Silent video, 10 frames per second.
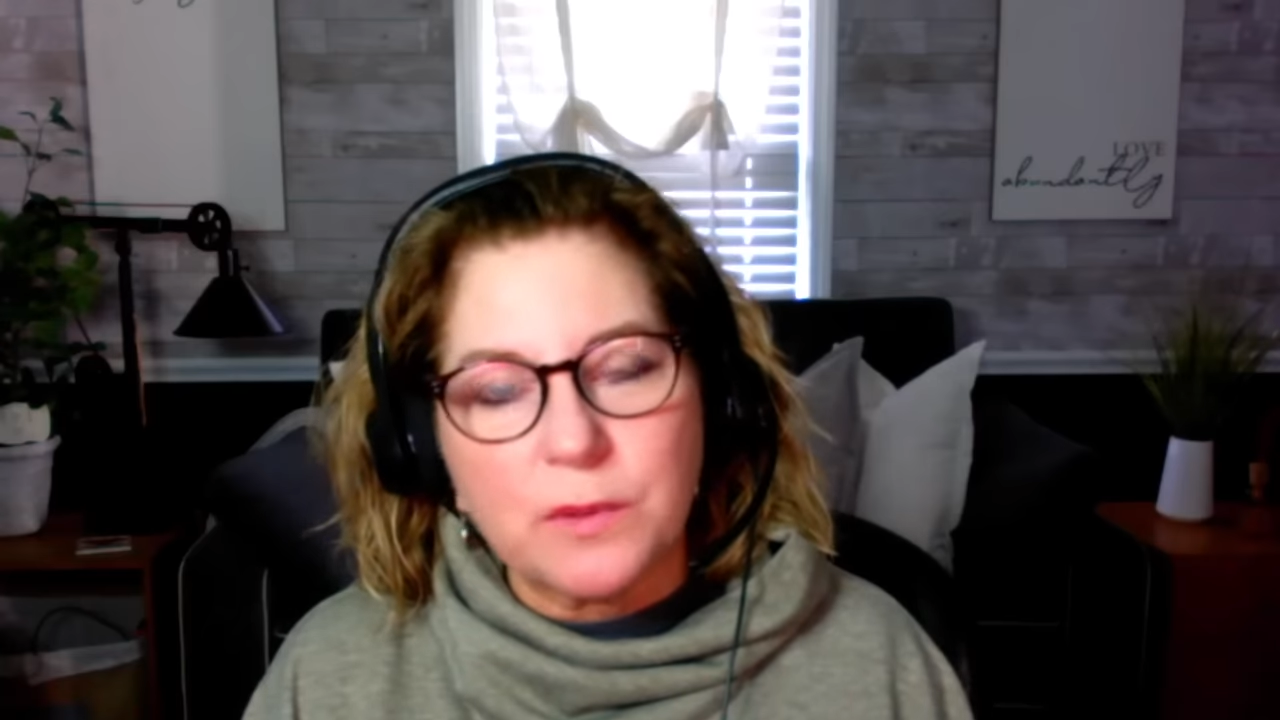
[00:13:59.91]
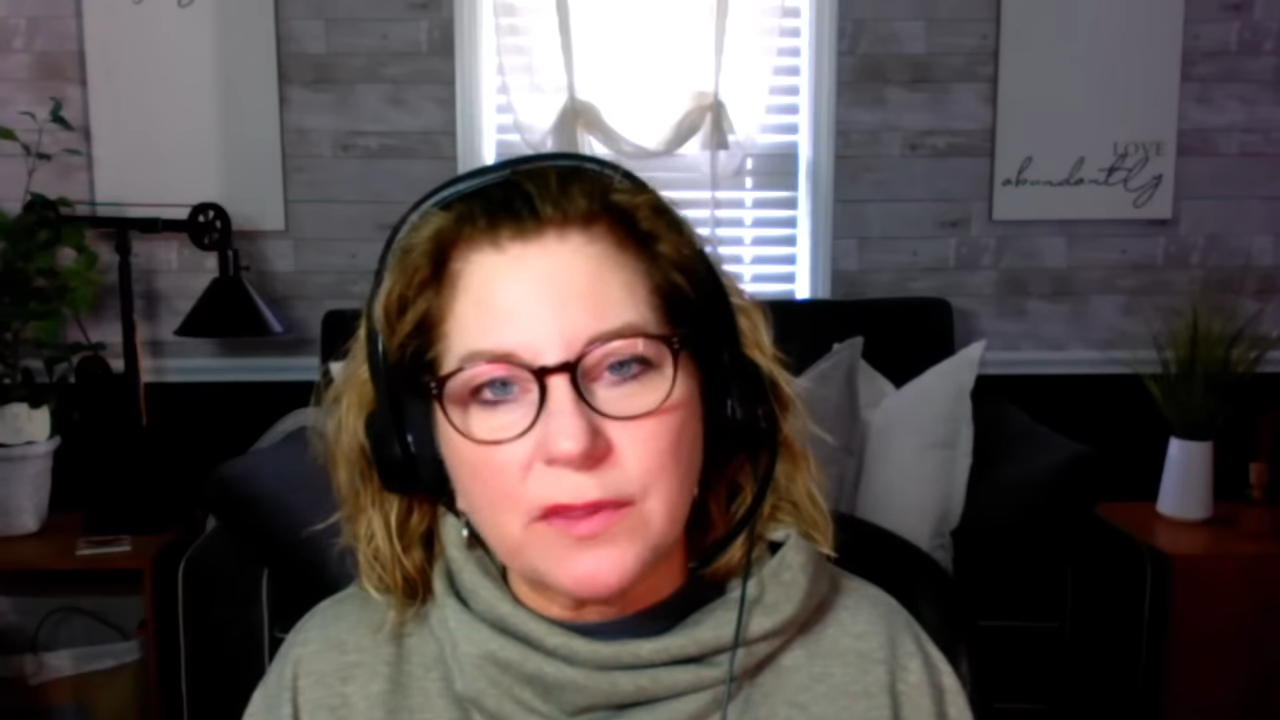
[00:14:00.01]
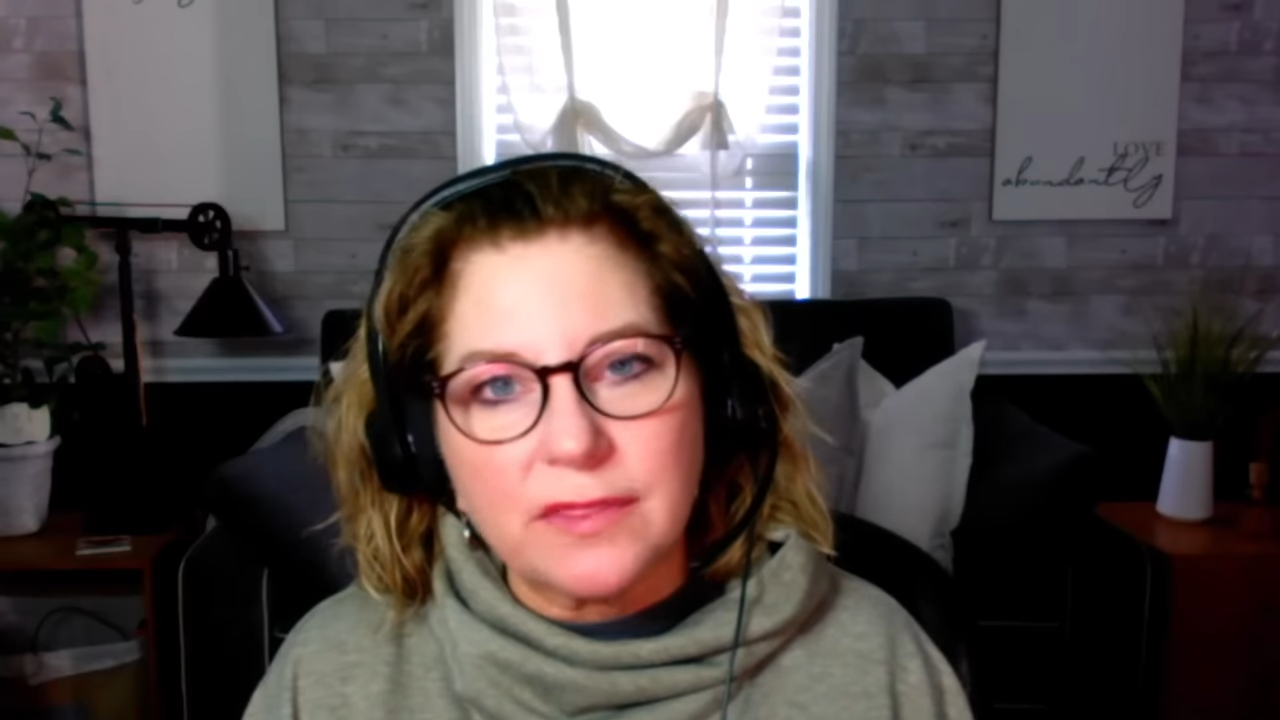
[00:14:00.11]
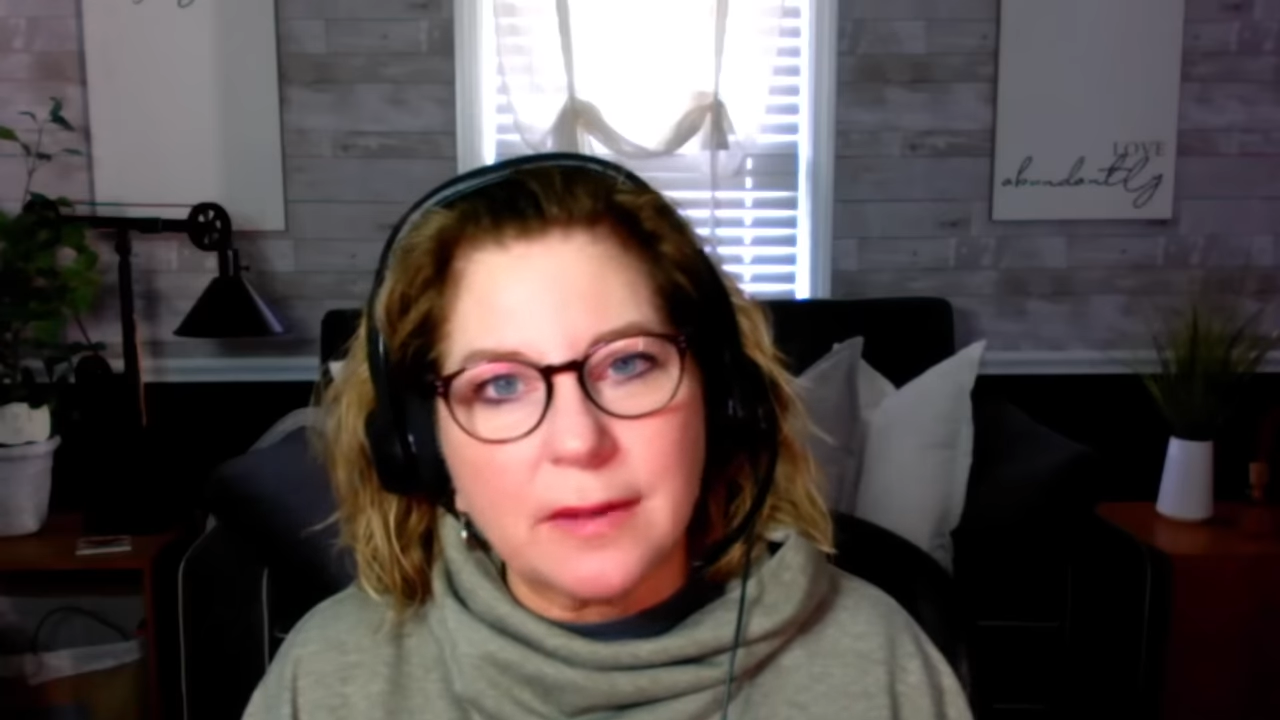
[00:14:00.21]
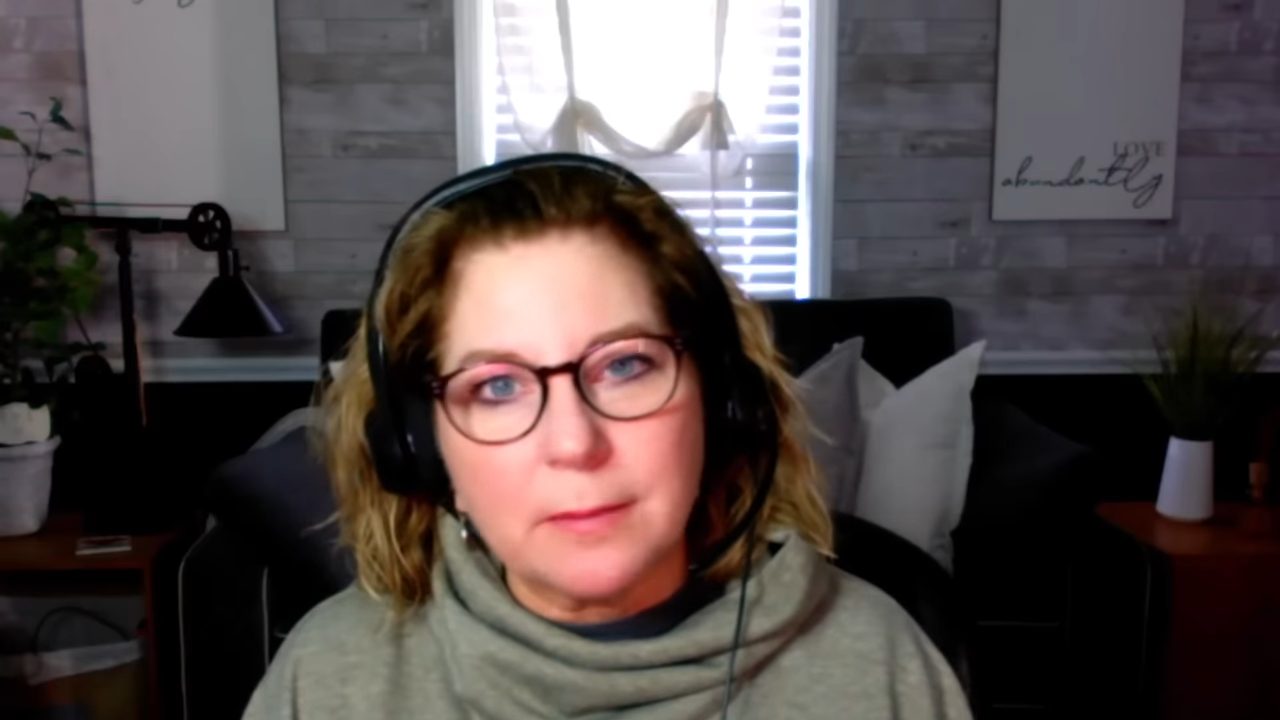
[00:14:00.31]

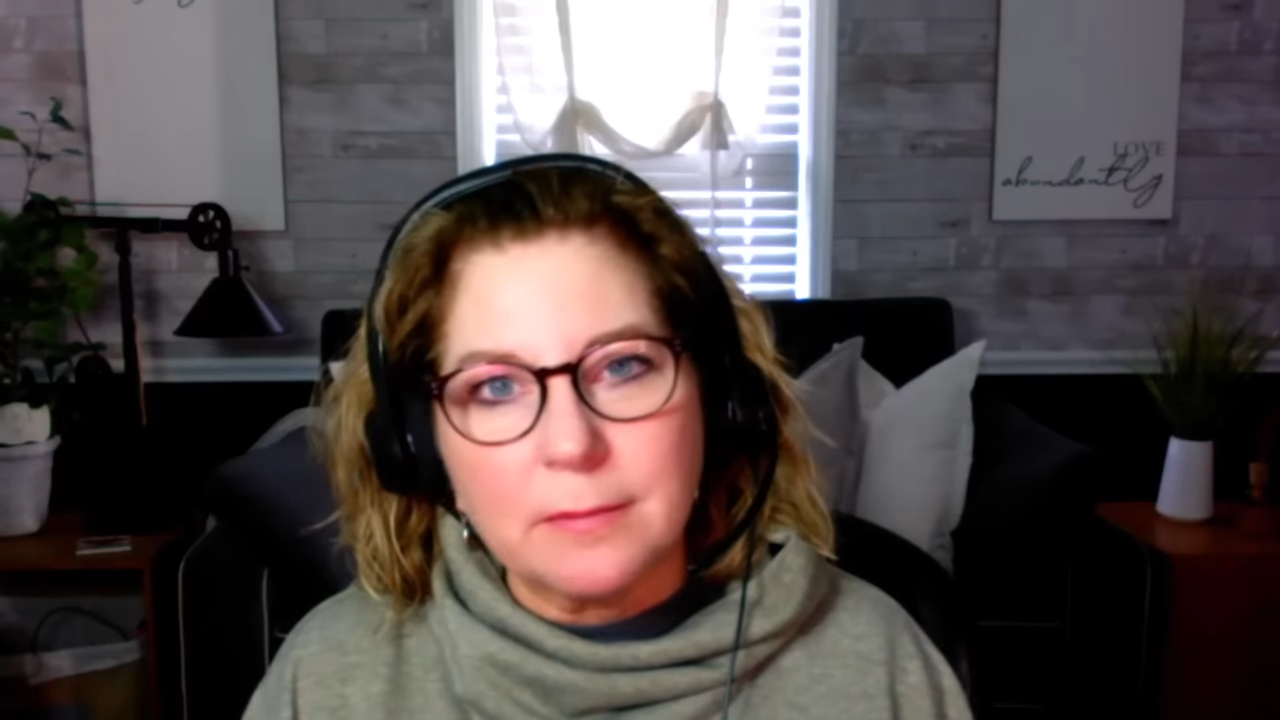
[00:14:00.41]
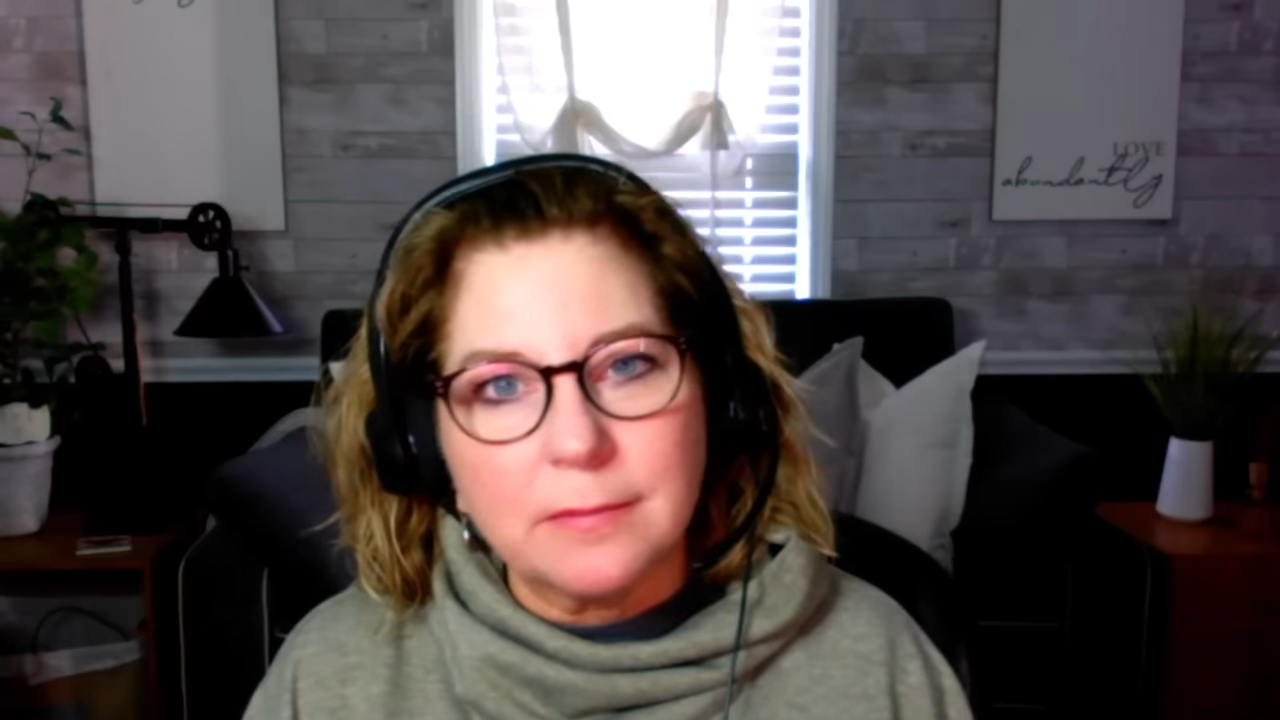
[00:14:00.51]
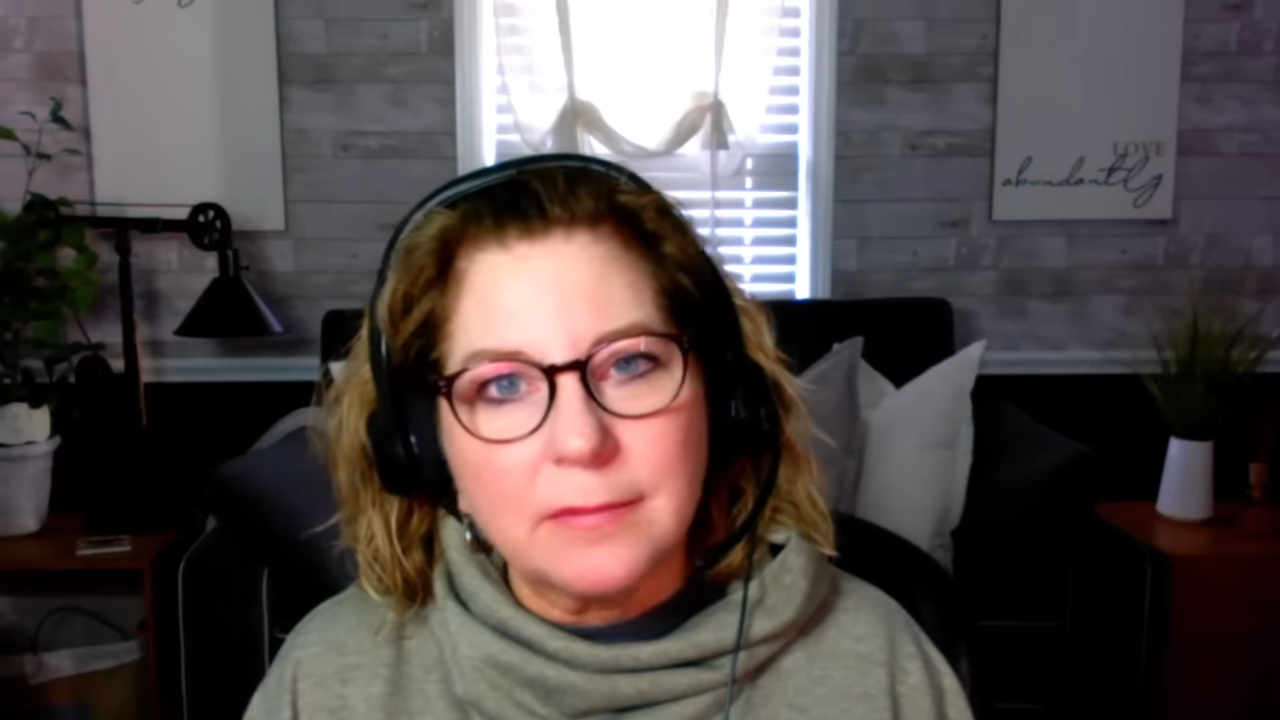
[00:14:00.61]
with them.